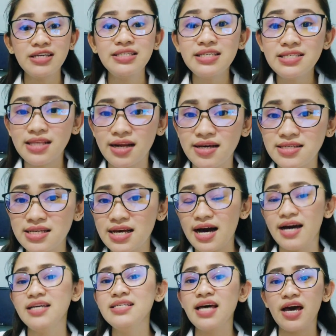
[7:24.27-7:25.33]
is stressed,
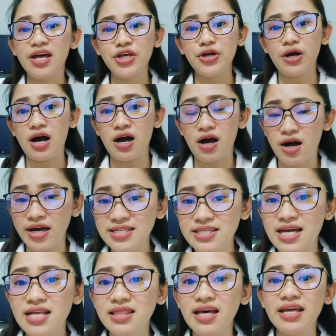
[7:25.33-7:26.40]
guys, and ang
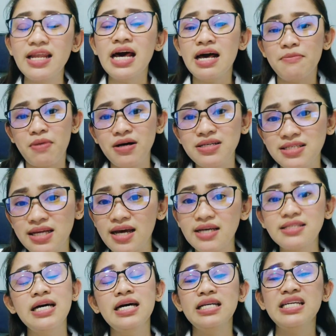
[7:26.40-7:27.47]
eyes natin,
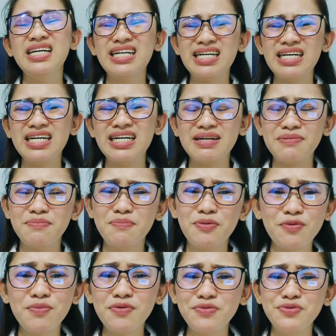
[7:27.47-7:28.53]
pag-stress, na
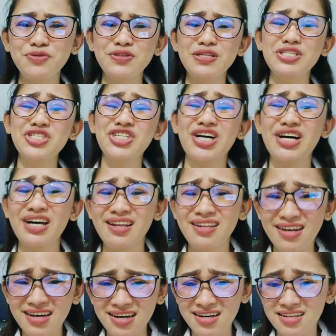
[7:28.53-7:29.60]
produce din siya
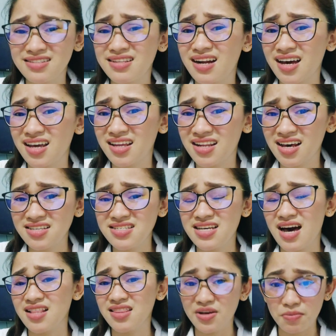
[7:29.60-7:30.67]
ng dryness
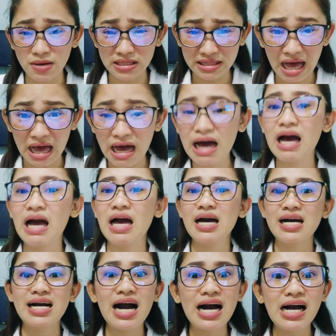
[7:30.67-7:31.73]
sa ating mata.
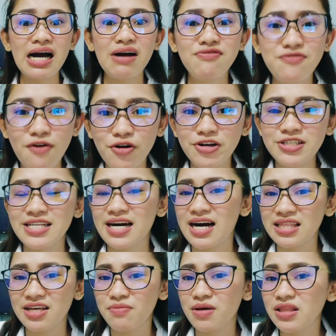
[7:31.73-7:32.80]
Kaka-force ng
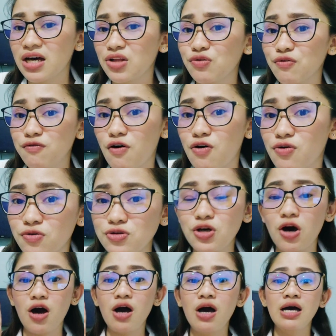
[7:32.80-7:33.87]
ating mata to focus
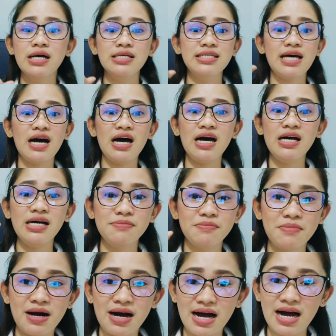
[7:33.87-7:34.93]
sa
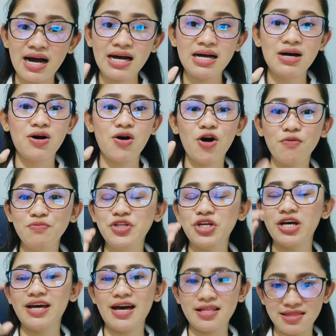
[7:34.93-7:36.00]
mga
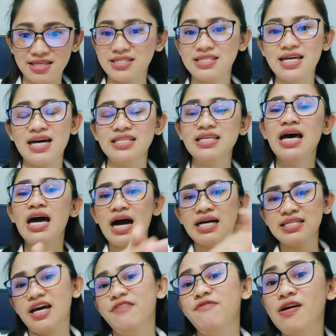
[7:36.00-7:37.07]
object at distance.
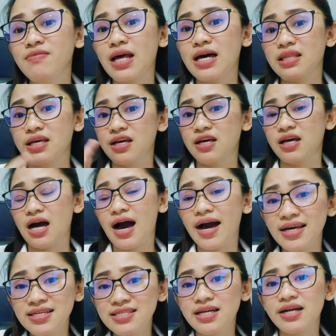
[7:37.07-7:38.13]
Aside from that,
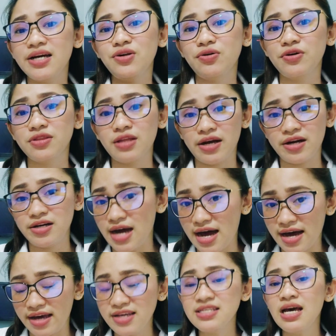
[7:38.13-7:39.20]
eye strain or tired
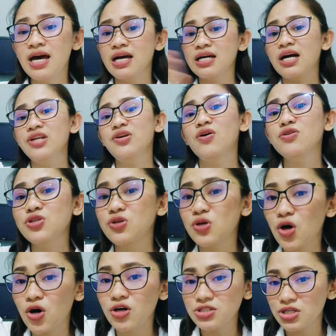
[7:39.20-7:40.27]
eyes can also
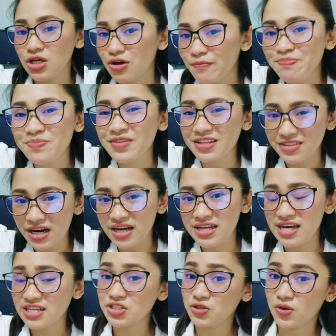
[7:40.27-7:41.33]
cause
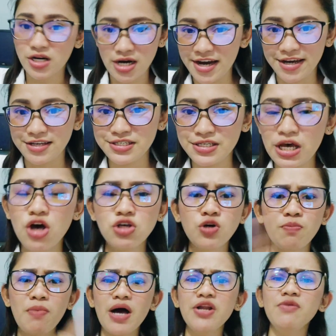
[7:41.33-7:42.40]
dryness to our eyes.
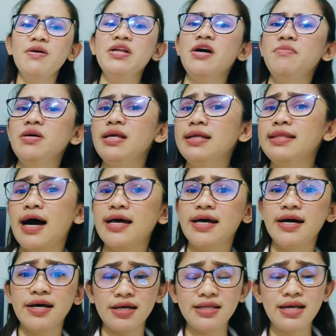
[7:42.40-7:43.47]
So, paano ba namin
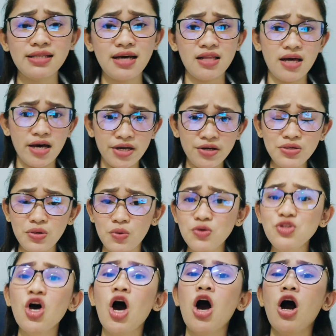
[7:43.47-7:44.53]
nadadiagnose